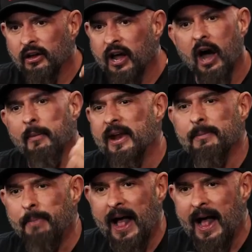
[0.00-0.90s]

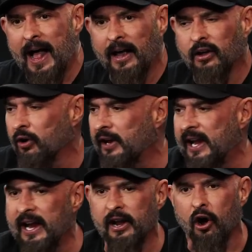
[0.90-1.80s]
commenting back or
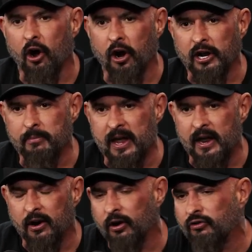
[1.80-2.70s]
getting in an
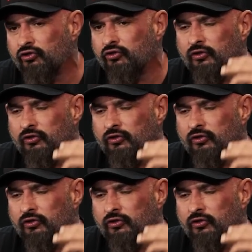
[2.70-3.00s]
argument or